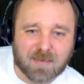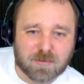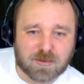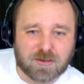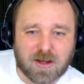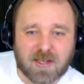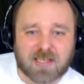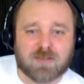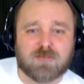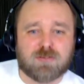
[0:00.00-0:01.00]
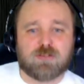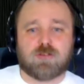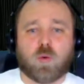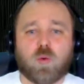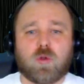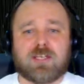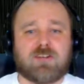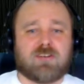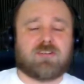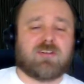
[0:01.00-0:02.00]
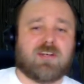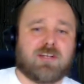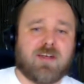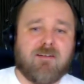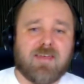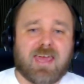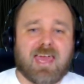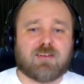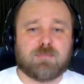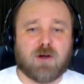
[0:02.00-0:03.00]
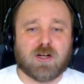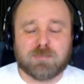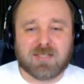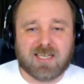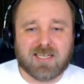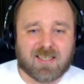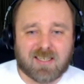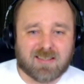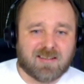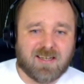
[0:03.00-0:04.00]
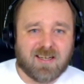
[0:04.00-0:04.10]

so they're not, like, solely just on Xbox, but then again...